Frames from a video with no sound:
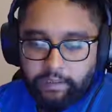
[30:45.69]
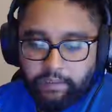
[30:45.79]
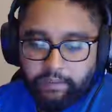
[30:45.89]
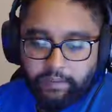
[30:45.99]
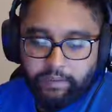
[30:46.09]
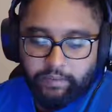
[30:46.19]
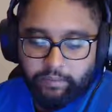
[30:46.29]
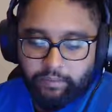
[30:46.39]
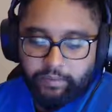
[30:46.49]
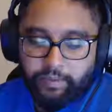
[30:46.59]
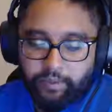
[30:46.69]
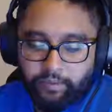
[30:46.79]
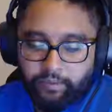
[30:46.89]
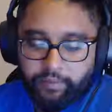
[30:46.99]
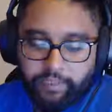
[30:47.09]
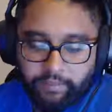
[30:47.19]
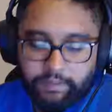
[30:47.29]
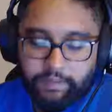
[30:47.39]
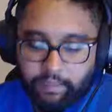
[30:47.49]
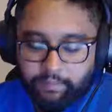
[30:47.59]
because you can do certain
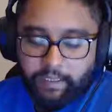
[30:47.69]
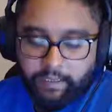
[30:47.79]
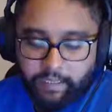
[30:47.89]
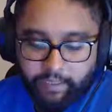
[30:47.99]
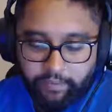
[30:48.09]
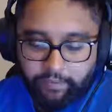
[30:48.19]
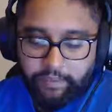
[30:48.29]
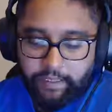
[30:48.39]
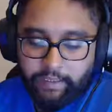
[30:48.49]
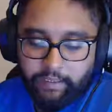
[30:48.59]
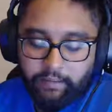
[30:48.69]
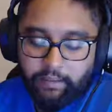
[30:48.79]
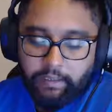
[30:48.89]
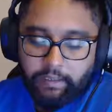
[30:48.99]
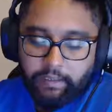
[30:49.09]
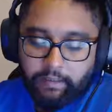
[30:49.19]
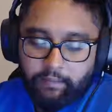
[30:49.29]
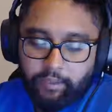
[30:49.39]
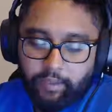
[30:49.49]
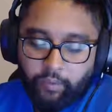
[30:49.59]
achievements in the game to get titles, and then
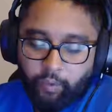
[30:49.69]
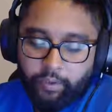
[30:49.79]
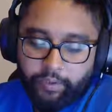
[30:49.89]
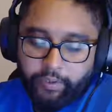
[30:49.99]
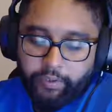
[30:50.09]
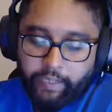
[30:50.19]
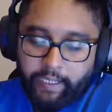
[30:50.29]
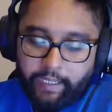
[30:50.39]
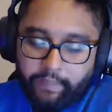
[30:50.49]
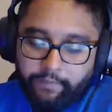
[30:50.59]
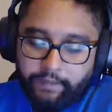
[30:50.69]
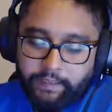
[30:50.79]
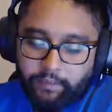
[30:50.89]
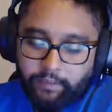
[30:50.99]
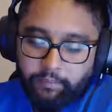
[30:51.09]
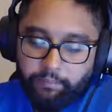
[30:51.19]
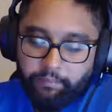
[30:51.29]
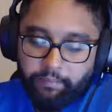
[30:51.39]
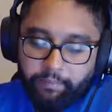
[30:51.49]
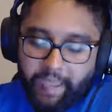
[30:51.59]
you can order a physical
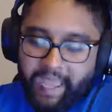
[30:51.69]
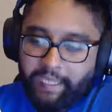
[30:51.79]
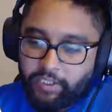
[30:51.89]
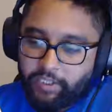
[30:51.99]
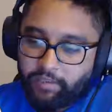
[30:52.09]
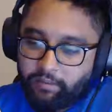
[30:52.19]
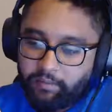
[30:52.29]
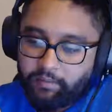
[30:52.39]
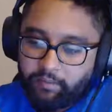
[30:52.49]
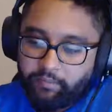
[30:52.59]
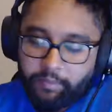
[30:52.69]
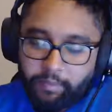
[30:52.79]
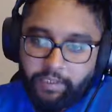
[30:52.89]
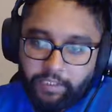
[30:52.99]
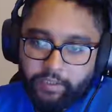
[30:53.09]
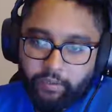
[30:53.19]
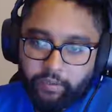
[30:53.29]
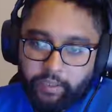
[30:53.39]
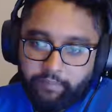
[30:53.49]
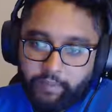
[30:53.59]
badge from the Bungie
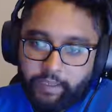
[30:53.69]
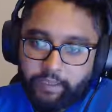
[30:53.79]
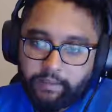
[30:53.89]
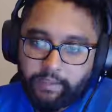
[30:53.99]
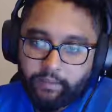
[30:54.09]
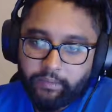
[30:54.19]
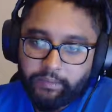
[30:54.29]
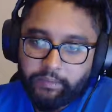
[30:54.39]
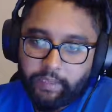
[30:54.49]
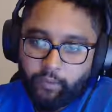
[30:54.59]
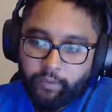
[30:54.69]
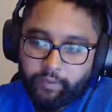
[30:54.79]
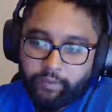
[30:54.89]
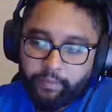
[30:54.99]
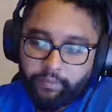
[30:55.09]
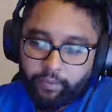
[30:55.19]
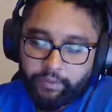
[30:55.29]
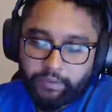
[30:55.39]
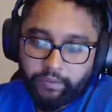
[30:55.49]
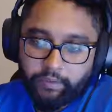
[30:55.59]
store if you get the titles and order them before
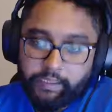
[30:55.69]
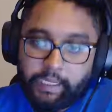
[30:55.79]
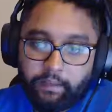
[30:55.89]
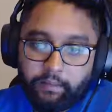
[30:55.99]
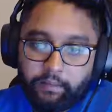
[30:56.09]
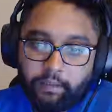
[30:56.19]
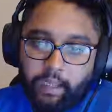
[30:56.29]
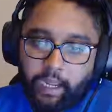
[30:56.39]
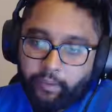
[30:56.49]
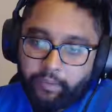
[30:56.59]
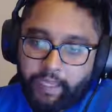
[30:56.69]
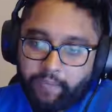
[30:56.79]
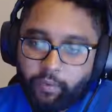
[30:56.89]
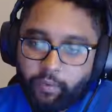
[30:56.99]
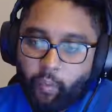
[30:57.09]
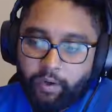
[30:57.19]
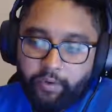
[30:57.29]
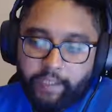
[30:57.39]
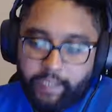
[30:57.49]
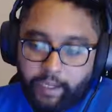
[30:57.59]
a certain date. I only have the one
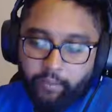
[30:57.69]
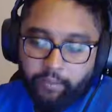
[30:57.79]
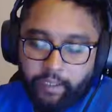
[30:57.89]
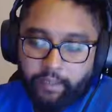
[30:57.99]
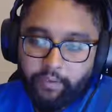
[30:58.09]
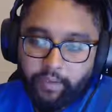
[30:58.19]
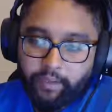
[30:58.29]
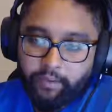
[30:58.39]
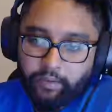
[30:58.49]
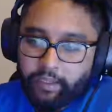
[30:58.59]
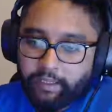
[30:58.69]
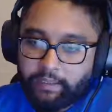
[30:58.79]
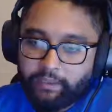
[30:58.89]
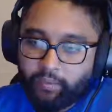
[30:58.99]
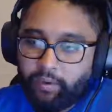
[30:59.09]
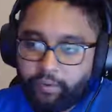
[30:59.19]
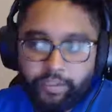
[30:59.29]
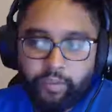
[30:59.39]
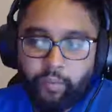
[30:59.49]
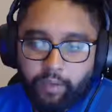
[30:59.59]
right now, and I'm trying to unlock at least 1 or
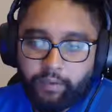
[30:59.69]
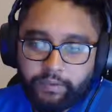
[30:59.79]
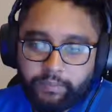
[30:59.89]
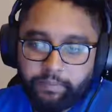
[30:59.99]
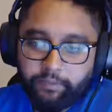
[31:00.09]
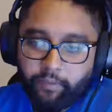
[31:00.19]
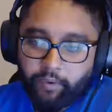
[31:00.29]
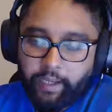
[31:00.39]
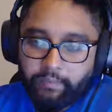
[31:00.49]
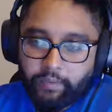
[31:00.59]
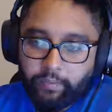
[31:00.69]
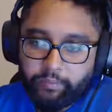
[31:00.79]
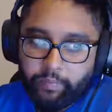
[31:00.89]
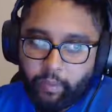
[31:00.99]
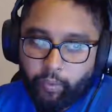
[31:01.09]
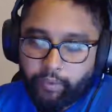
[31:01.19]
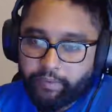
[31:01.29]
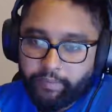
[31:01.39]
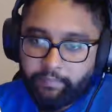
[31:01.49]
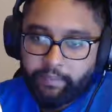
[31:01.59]
2 others before I have to order them,